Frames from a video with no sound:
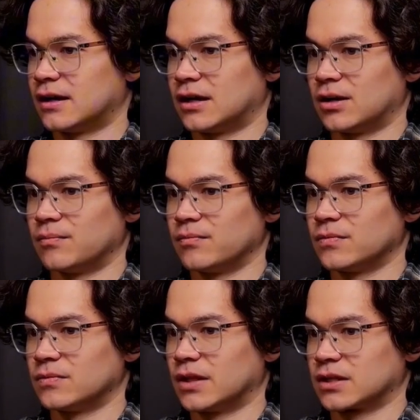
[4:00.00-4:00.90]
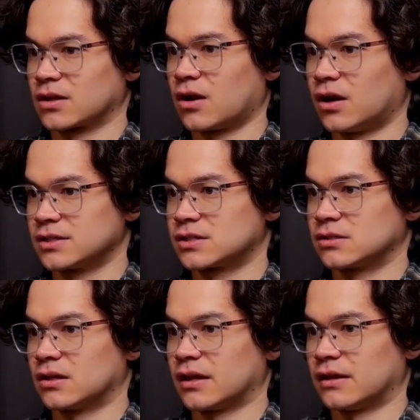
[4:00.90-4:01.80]
like the
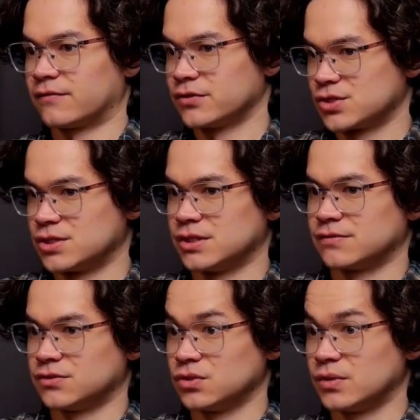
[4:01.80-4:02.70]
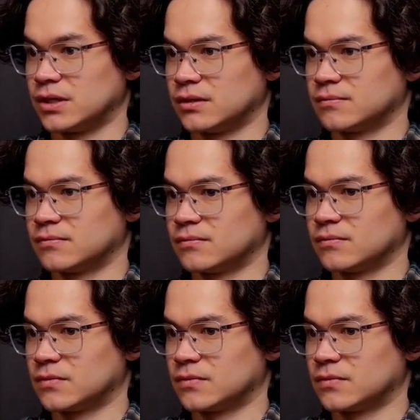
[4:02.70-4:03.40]
costs and efficiencies of doing